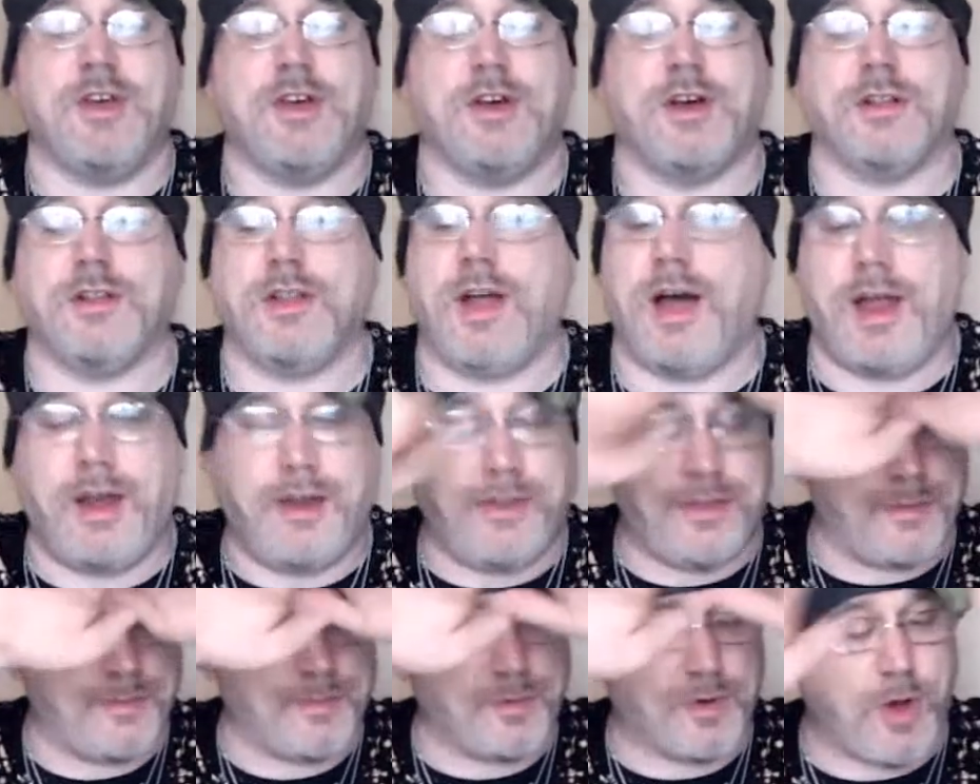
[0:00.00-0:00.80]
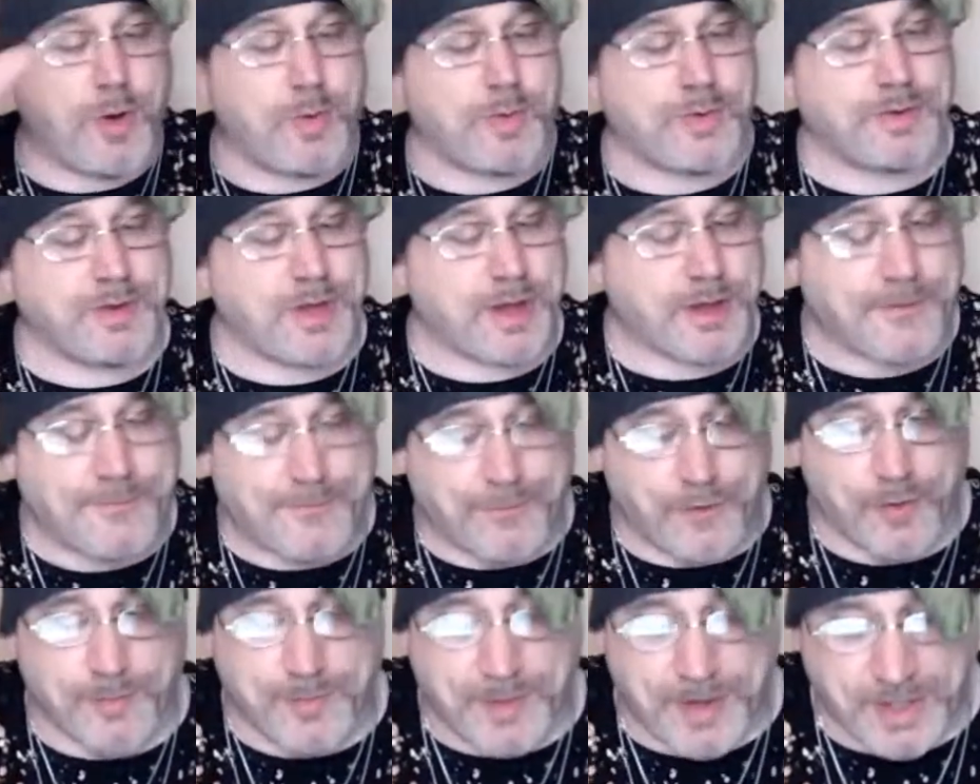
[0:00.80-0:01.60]
a lot of them go in, like,
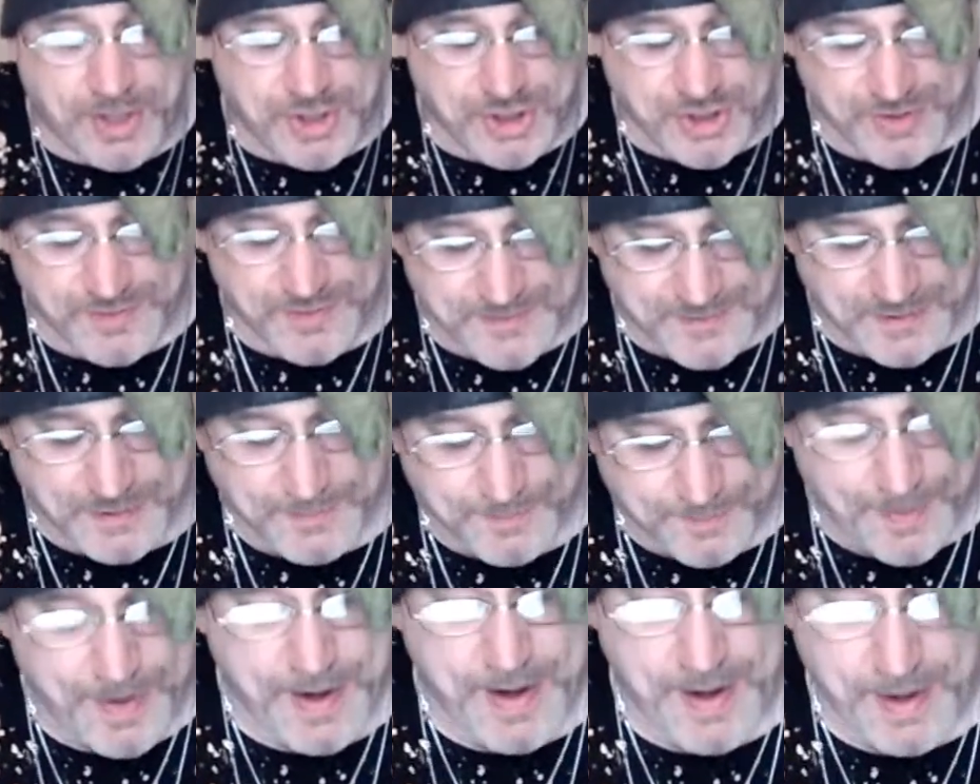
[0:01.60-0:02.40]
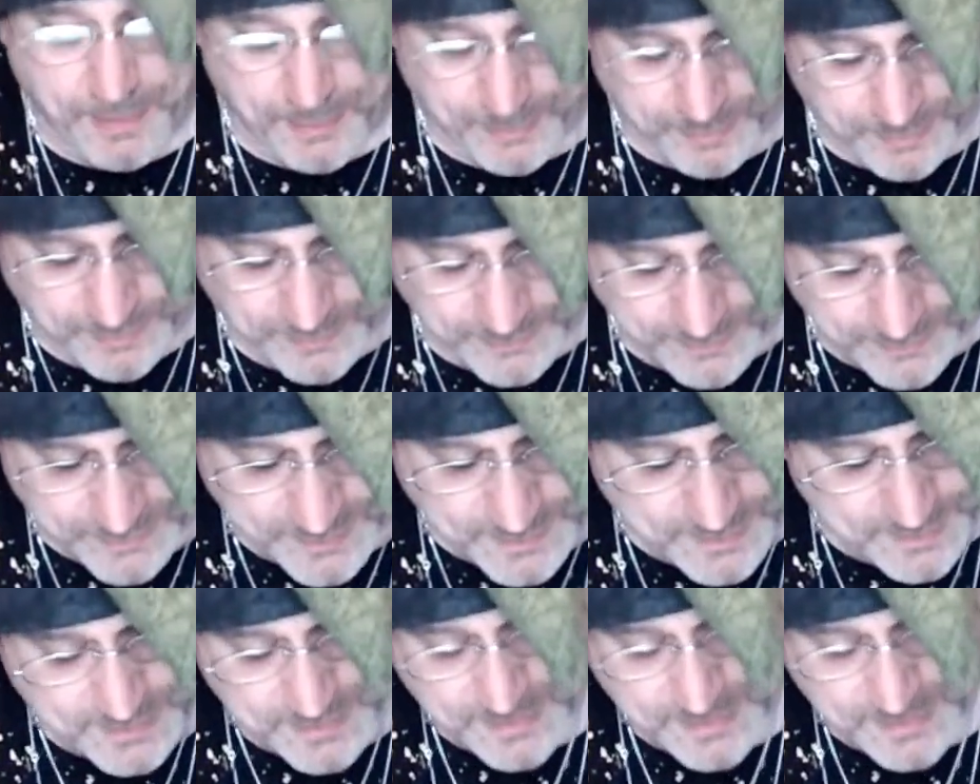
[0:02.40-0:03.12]
formations in patterns,